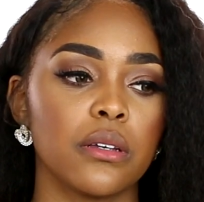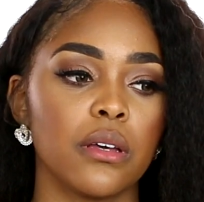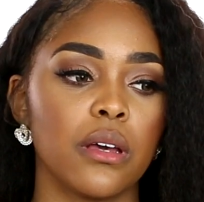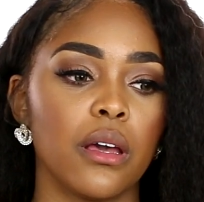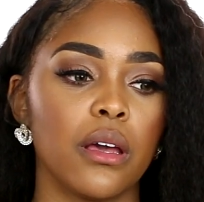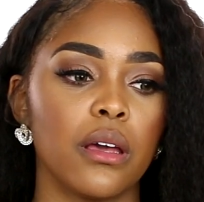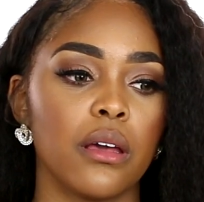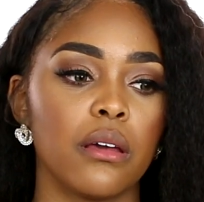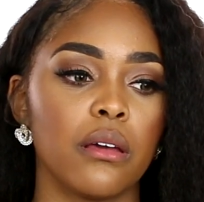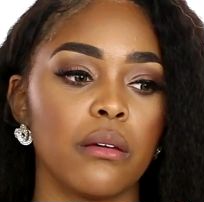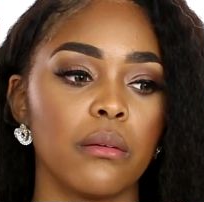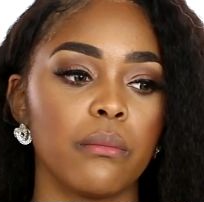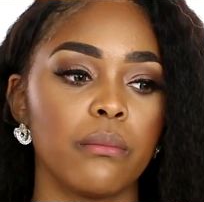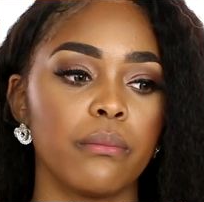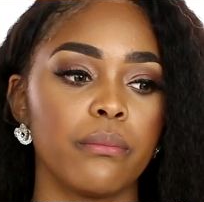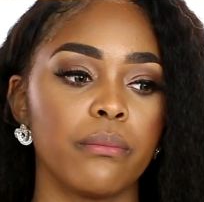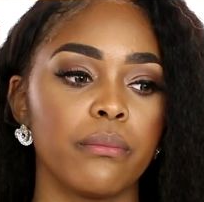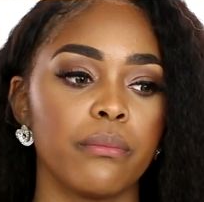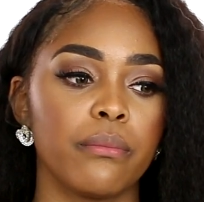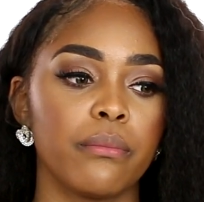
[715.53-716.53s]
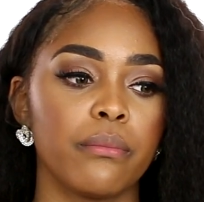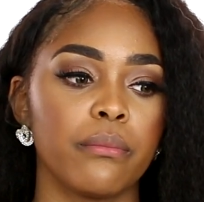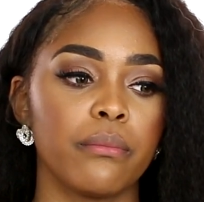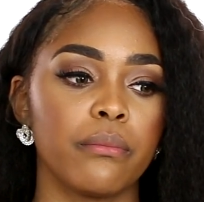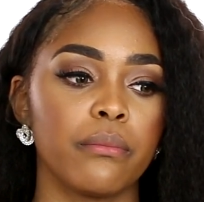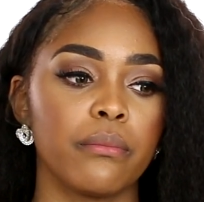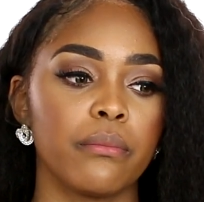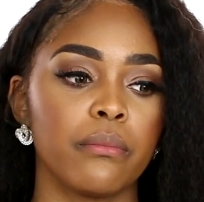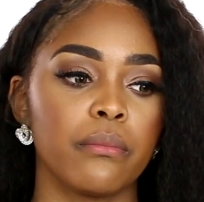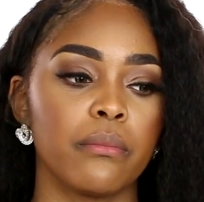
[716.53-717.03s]
Um,
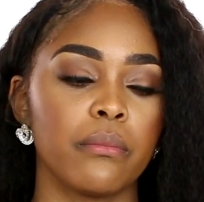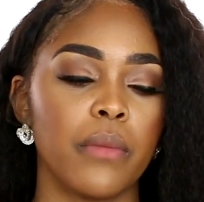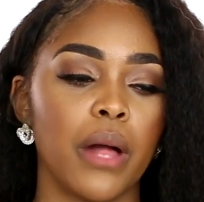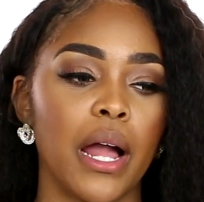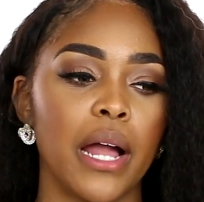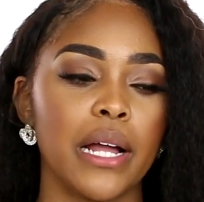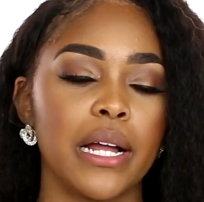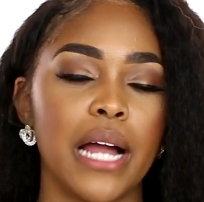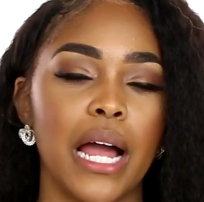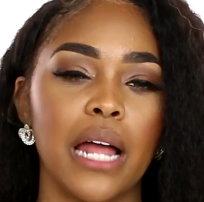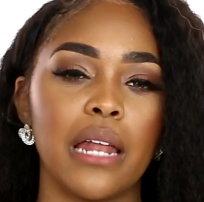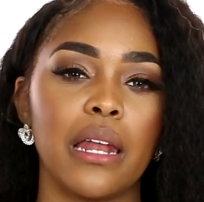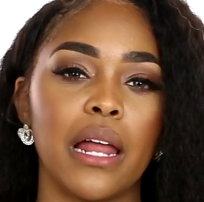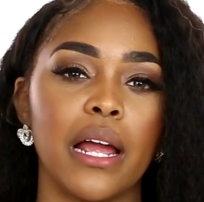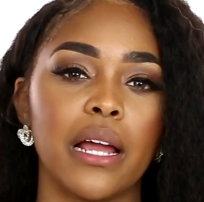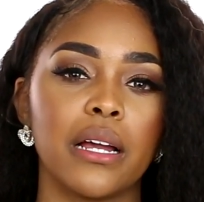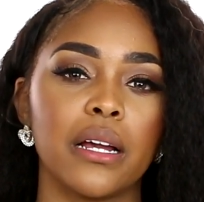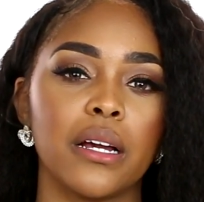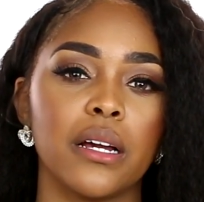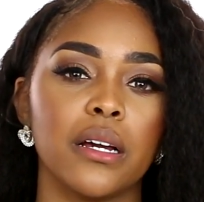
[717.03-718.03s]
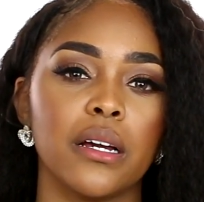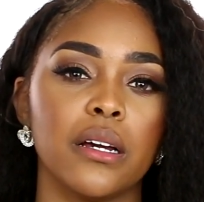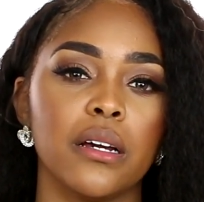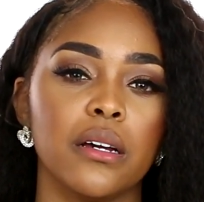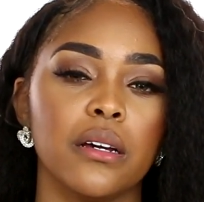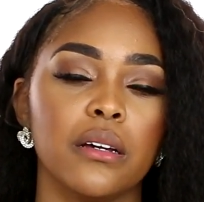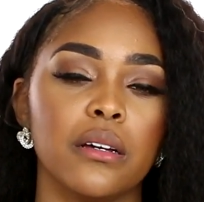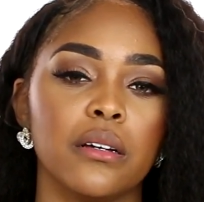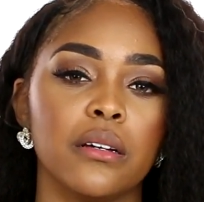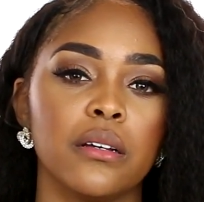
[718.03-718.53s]
I got like
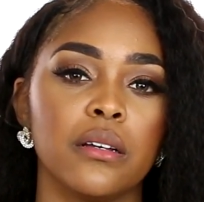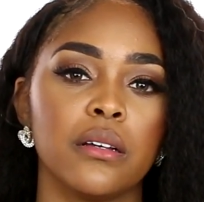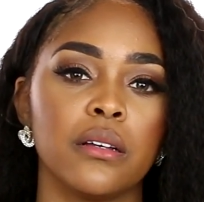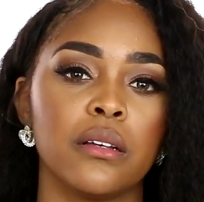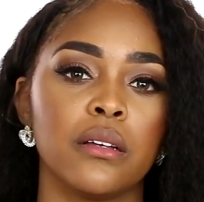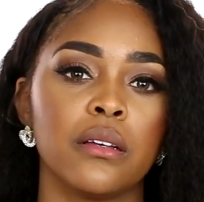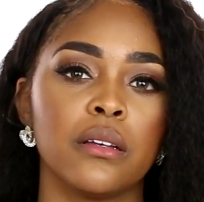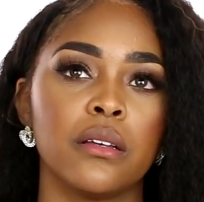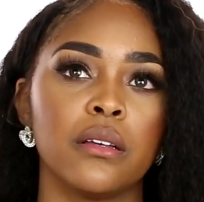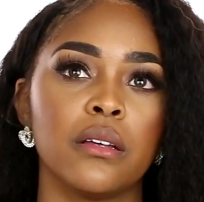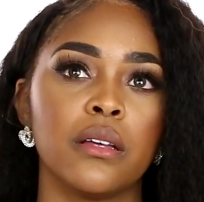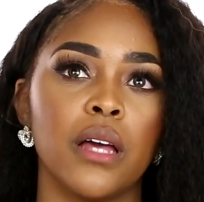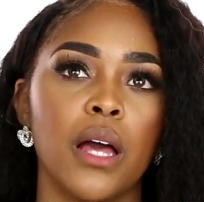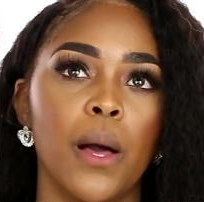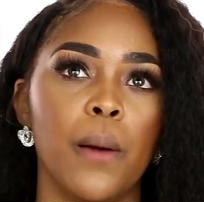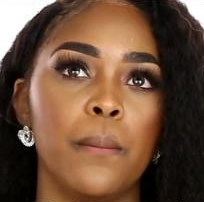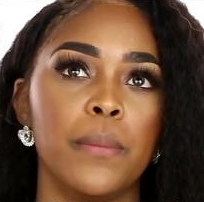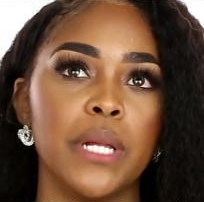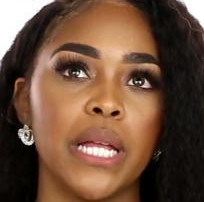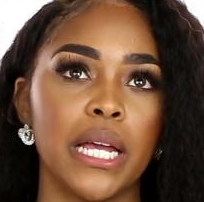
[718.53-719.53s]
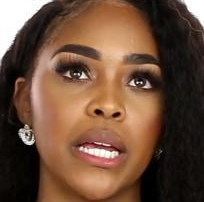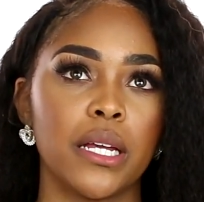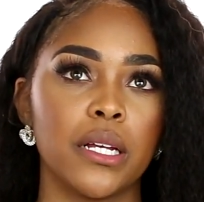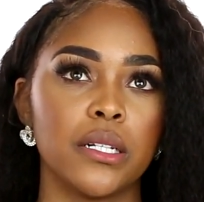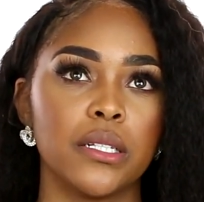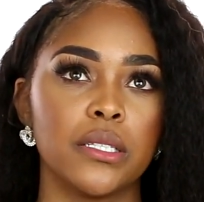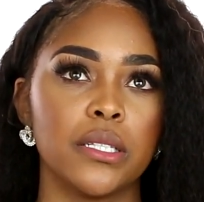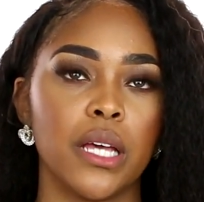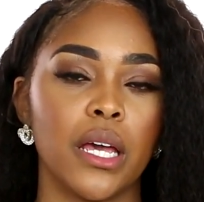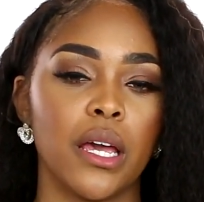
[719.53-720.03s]
a a
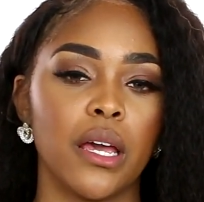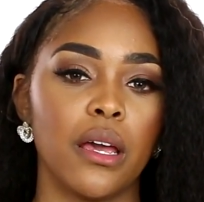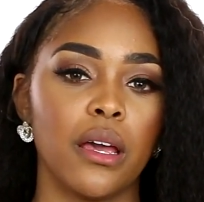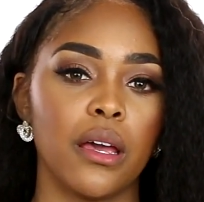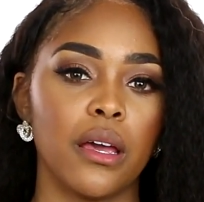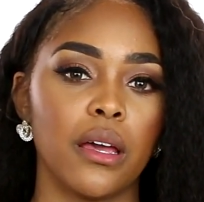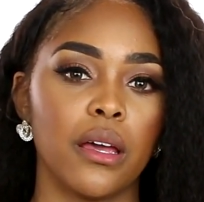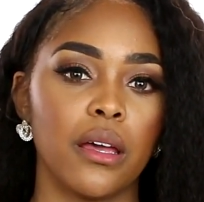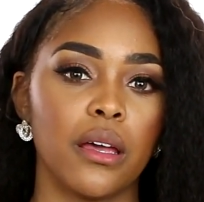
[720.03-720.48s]
blanket set